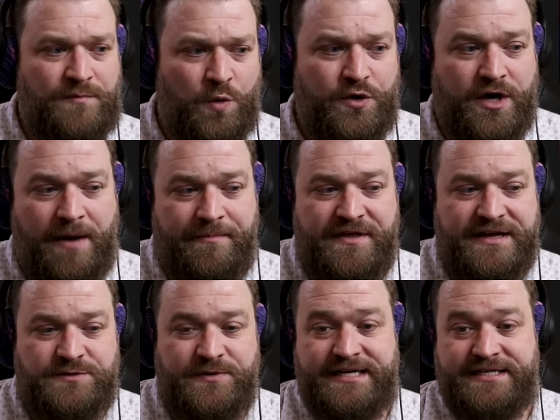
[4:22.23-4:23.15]
Well, there are a couple
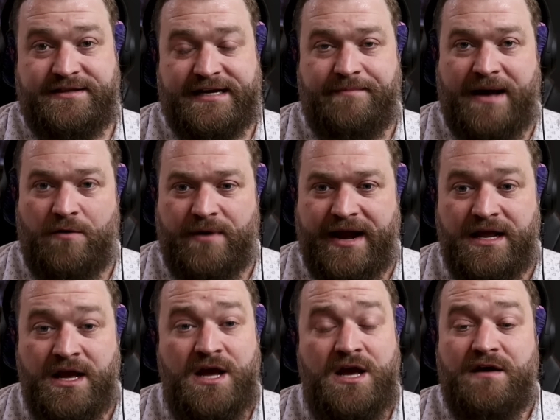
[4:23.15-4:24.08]
things we need to think about,
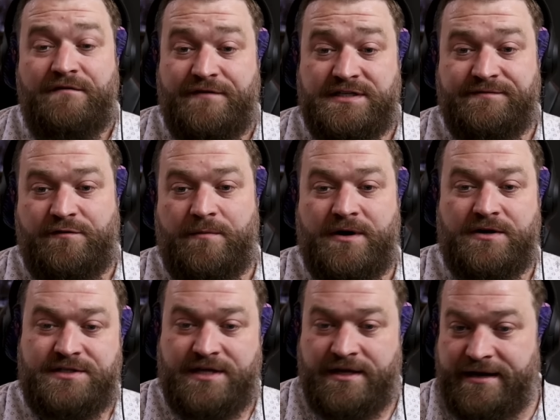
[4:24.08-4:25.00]
right? First and
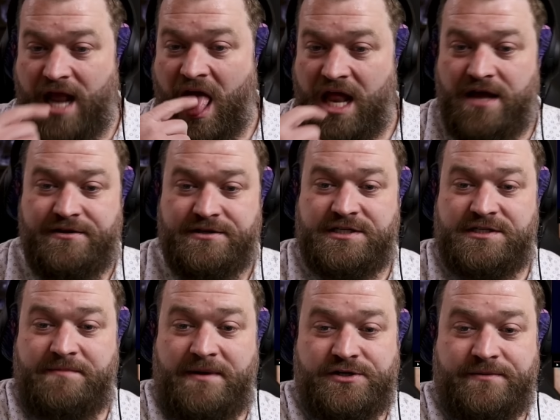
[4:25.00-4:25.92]
foremost, and oh, there's a
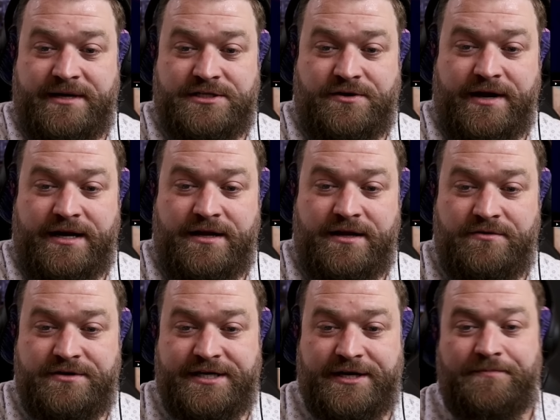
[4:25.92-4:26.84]
smudge on my screen.
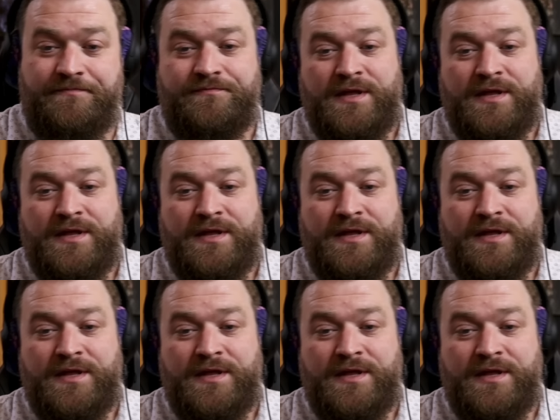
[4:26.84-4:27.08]
Oh dear.